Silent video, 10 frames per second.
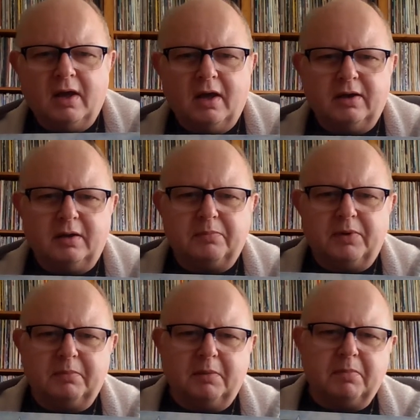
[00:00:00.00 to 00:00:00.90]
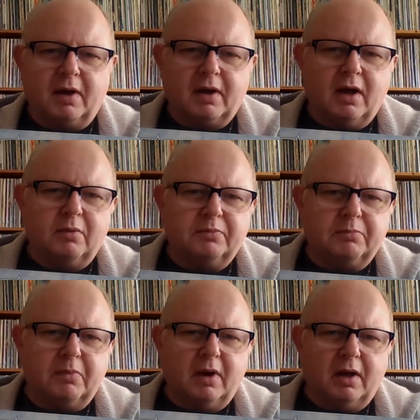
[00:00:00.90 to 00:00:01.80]
and he'd bring me back albums
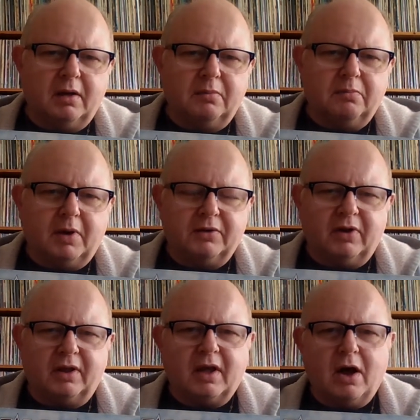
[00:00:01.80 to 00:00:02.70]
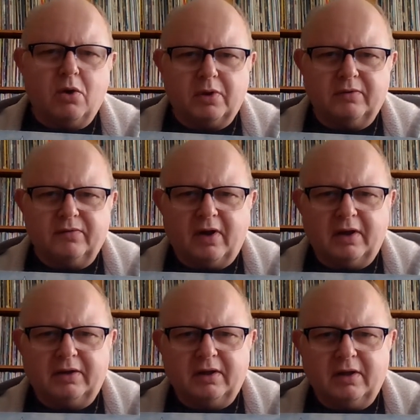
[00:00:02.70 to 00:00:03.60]
by bands like
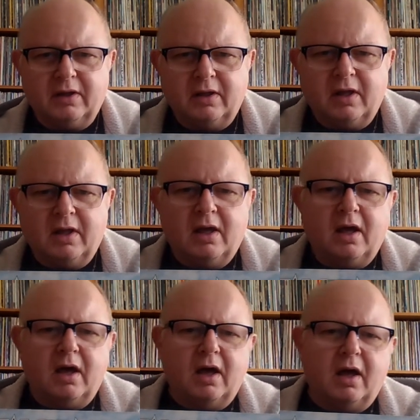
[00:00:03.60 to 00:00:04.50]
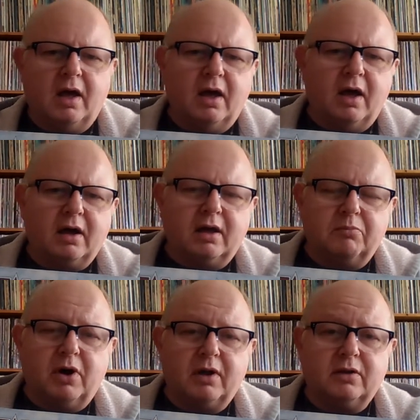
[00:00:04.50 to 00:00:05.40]
Augenweide, Achim
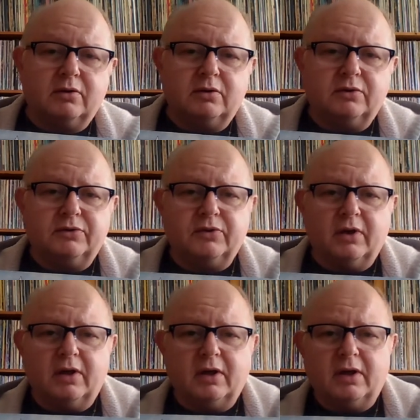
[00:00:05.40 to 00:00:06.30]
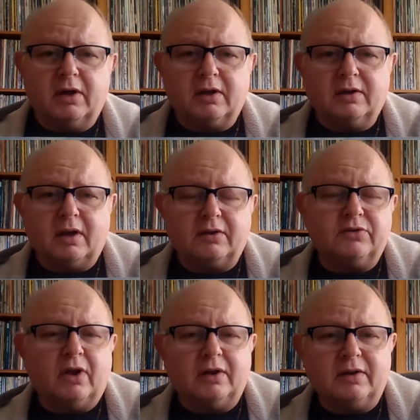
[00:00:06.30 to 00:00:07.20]
Reichel's That
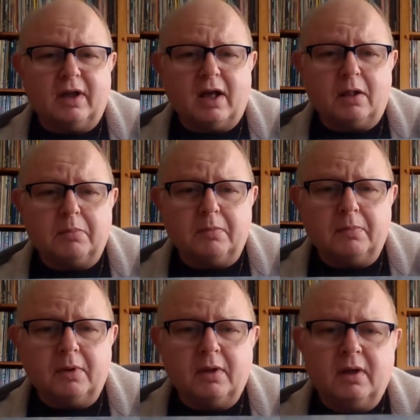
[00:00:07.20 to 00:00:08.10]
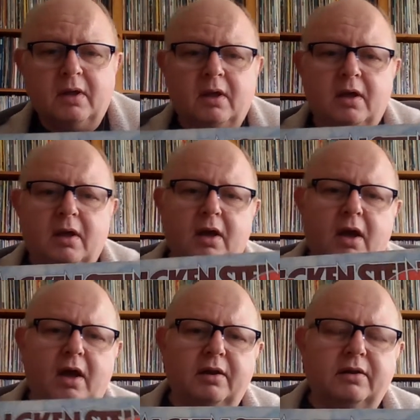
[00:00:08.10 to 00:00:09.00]
Shanty album,
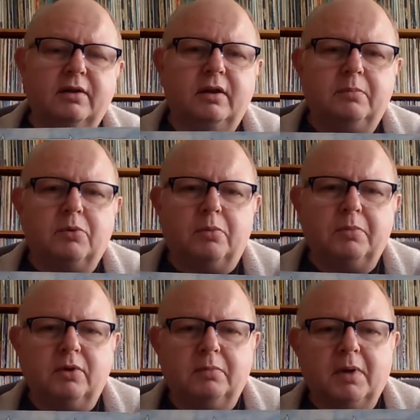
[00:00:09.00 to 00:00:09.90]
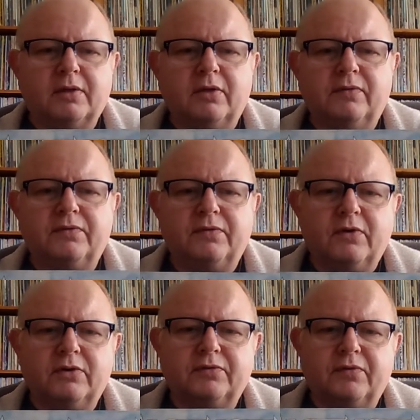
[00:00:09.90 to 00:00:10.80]
and he brought me back the
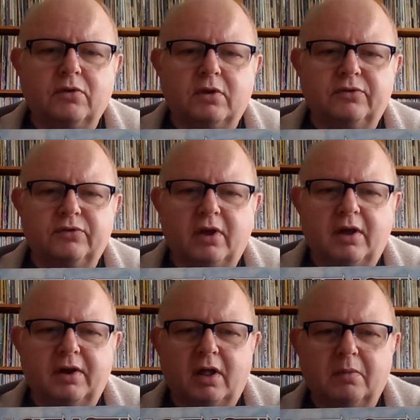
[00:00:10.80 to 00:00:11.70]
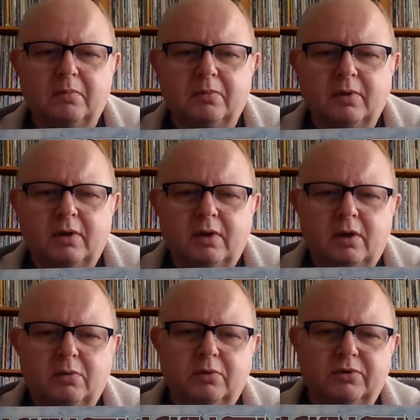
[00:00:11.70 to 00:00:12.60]
first Falkenstein album,
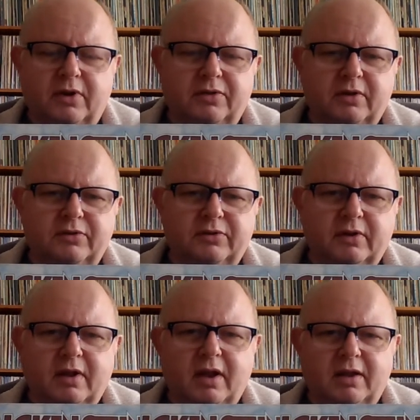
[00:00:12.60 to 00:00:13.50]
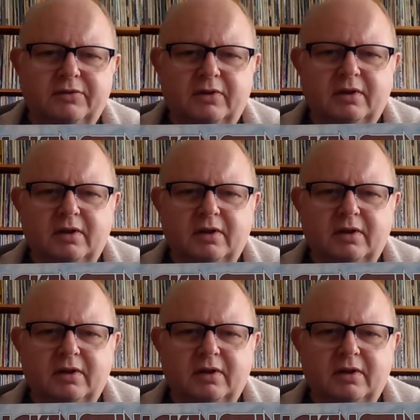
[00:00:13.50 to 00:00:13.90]
which I think is a classic